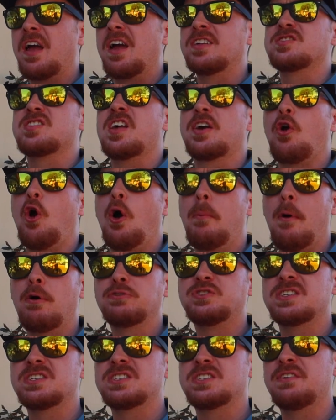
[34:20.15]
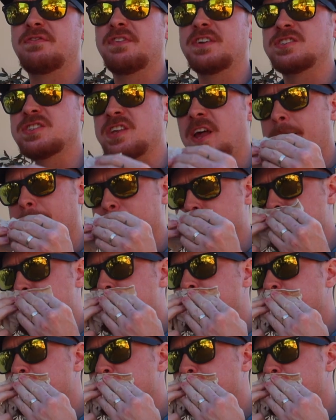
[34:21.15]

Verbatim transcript: It's like almost as if it's like, it